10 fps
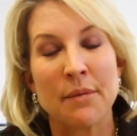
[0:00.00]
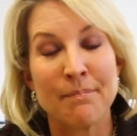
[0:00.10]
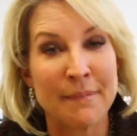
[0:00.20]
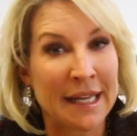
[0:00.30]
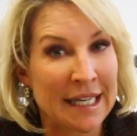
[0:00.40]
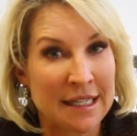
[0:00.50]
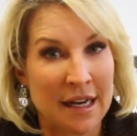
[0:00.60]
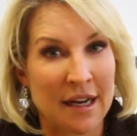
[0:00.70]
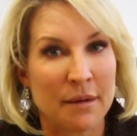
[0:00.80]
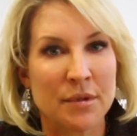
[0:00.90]
many
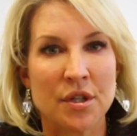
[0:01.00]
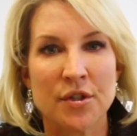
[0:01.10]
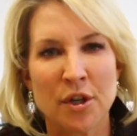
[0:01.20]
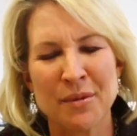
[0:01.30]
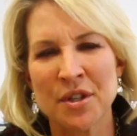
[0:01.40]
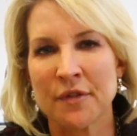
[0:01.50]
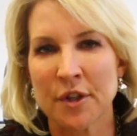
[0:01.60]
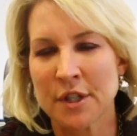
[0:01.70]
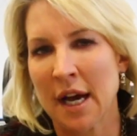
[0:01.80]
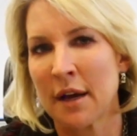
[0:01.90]
times so much of
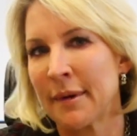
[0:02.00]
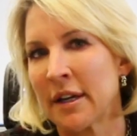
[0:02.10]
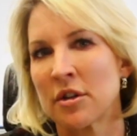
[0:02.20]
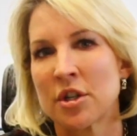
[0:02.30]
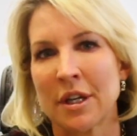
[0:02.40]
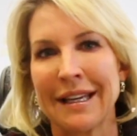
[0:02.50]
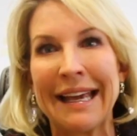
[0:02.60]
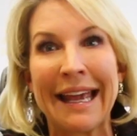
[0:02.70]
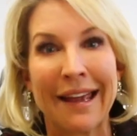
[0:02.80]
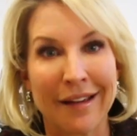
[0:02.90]
your time
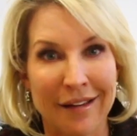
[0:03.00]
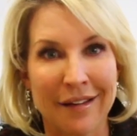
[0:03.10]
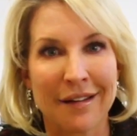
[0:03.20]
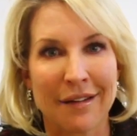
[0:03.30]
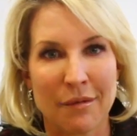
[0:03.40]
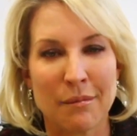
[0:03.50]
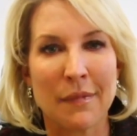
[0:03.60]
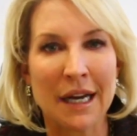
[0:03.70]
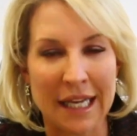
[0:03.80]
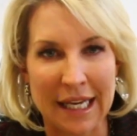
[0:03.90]
energy and
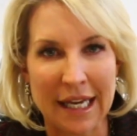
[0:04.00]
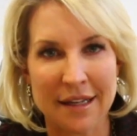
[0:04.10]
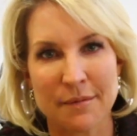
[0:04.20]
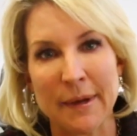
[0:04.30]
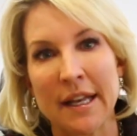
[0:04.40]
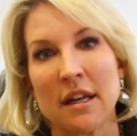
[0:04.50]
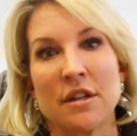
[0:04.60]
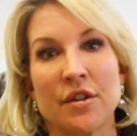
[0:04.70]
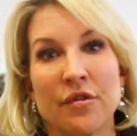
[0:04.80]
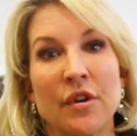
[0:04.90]
money has
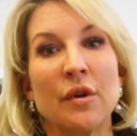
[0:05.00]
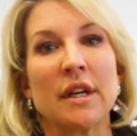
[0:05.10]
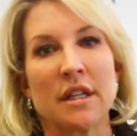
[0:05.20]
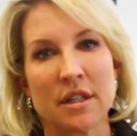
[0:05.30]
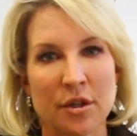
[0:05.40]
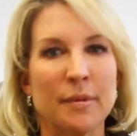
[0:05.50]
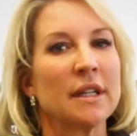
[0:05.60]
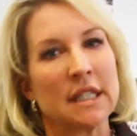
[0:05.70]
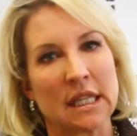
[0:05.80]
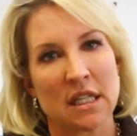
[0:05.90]
been devoted to
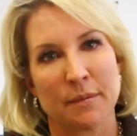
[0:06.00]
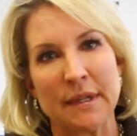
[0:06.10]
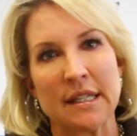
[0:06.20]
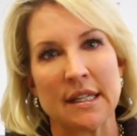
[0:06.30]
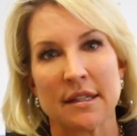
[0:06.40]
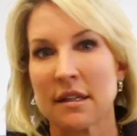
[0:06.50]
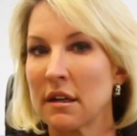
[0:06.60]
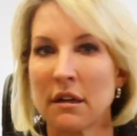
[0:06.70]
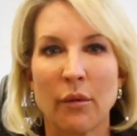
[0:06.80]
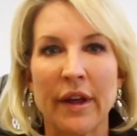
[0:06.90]
building this business
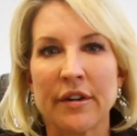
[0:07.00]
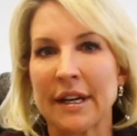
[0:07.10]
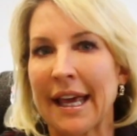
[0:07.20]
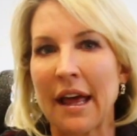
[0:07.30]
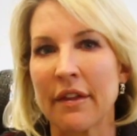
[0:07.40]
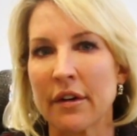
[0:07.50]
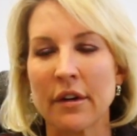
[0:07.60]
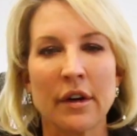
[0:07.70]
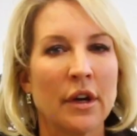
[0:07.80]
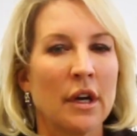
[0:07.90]
whether
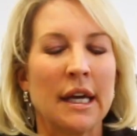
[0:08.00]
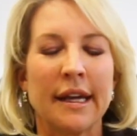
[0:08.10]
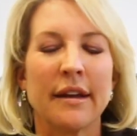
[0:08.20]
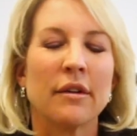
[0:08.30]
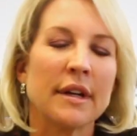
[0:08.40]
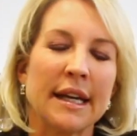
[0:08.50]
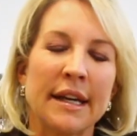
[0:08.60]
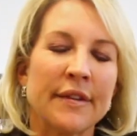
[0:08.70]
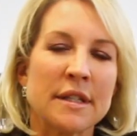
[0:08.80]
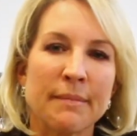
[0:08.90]
together you know
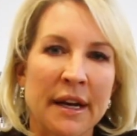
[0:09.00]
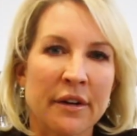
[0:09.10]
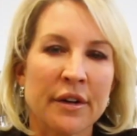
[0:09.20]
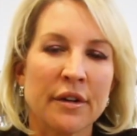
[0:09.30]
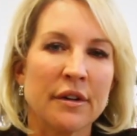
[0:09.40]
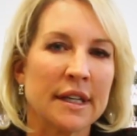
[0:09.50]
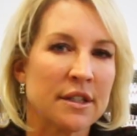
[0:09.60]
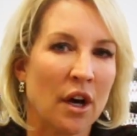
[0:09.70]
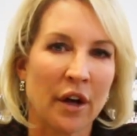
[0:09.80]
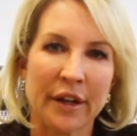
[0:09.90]
if it's marital
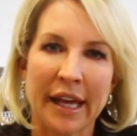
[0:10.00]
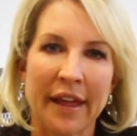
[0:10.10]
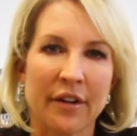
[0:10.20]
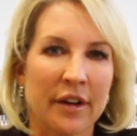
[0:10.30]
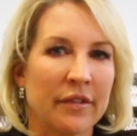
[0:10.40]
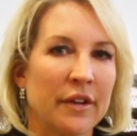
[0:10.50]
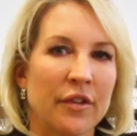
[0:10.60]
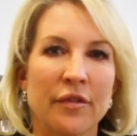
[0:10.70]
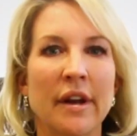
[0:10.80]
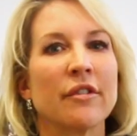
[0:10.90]
it's all together even
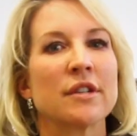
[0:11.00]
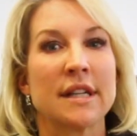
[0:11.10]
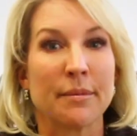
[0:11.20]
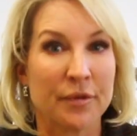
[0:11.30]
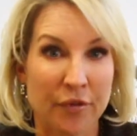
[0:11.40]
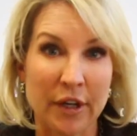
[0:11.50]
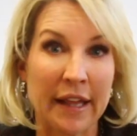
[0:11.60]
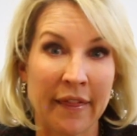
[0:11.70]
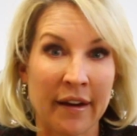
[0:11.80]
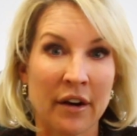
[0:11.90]
if you've never stepped
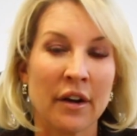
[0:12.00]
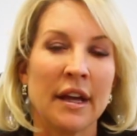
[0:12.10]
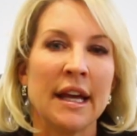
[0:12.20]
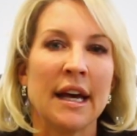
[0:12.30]
foot in there